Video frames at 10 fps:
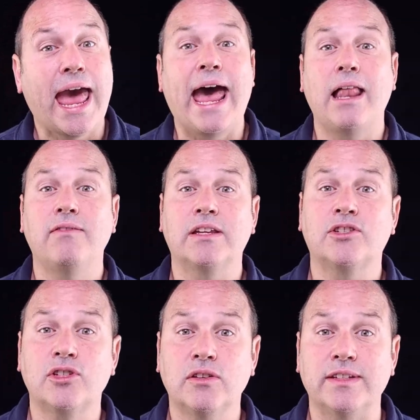Alyvix
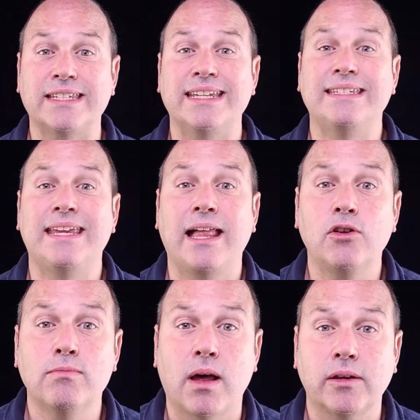Service can tell
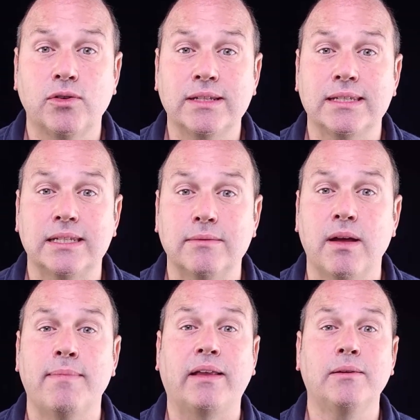your monitoring system
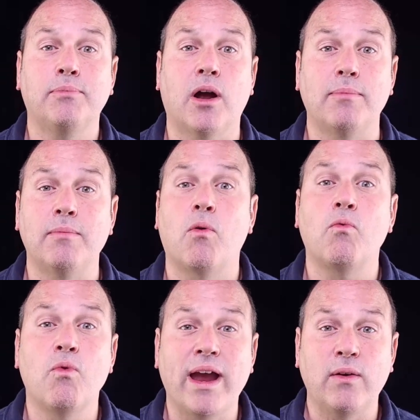about the problem
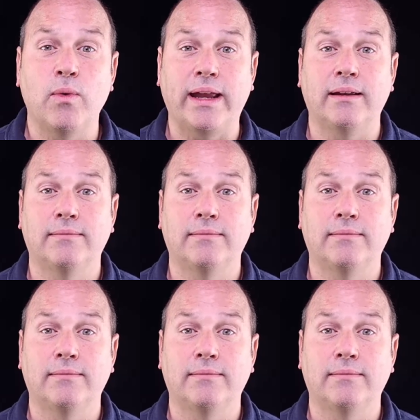right away.